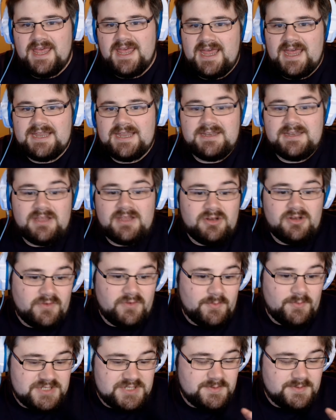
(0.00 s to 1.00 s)
And
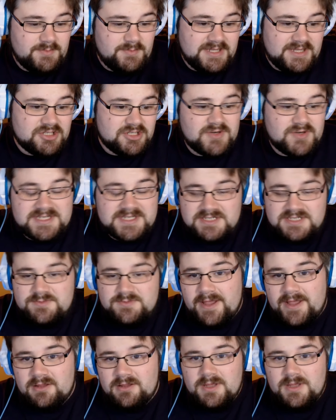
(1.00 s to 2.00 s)
another which we will address as
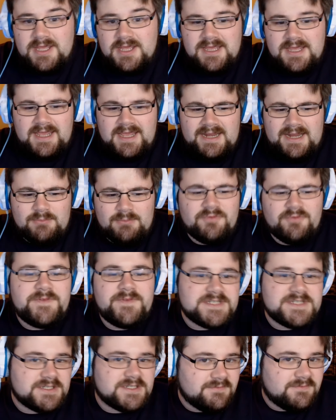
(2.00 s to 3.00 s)
well in a more
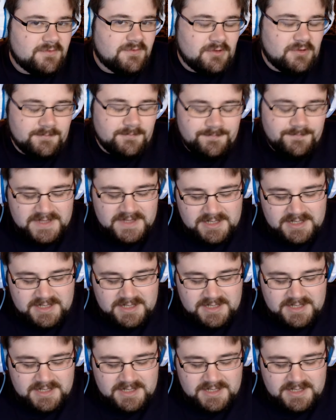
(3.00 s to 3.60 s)
physical form.